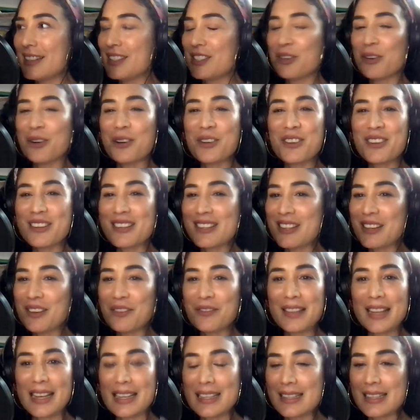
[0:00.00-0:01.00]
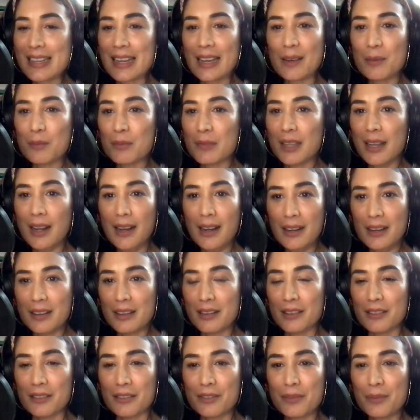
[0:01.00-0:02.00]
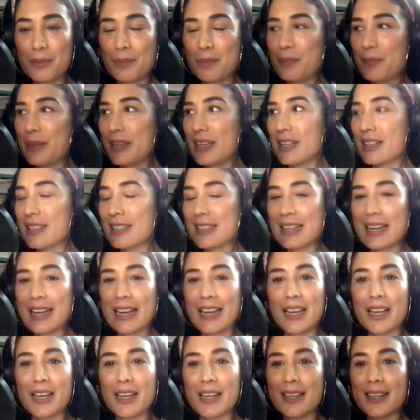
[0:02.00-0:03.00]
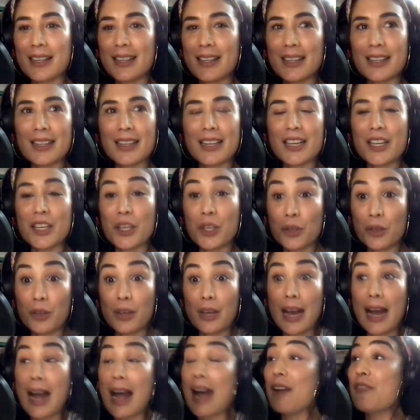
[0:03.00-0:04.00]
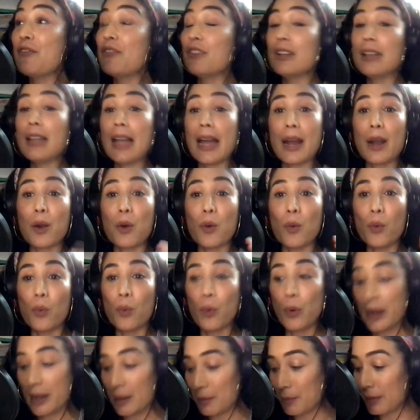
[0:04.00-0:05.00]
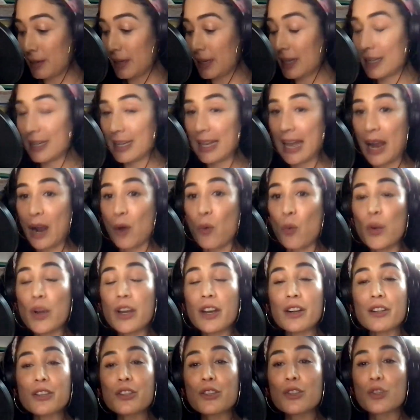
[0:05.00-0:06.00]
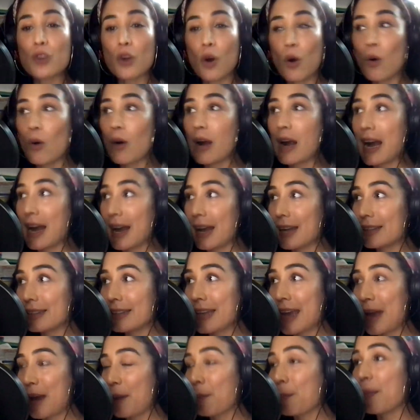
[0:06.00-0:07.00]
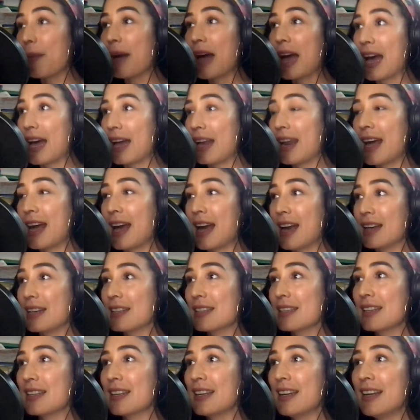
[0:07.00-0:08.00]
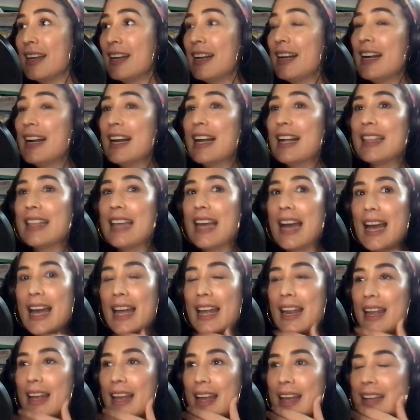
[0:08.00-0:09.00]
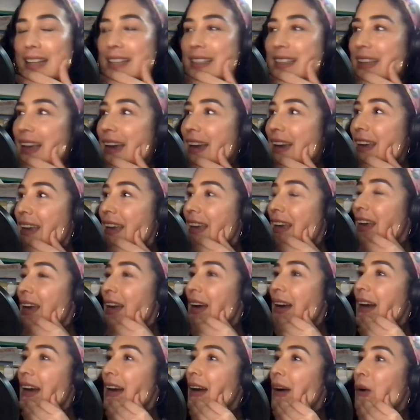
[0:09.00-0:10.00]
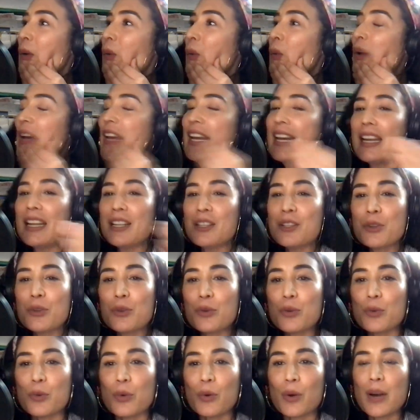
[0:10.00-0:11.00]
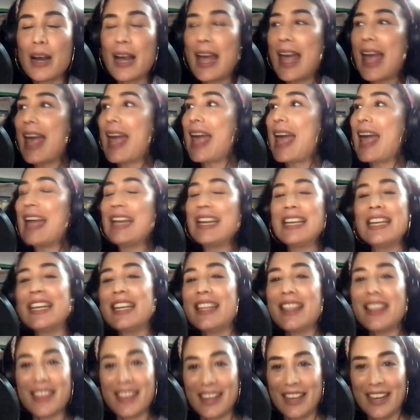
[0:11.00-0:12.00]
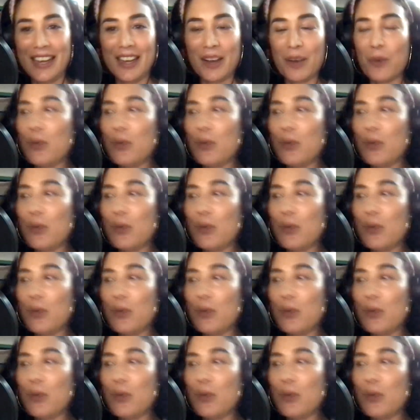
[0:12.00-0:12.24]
Show yourself that same love because, like, I feel like women, like, we're so goddamn badass that it's like we can do anything.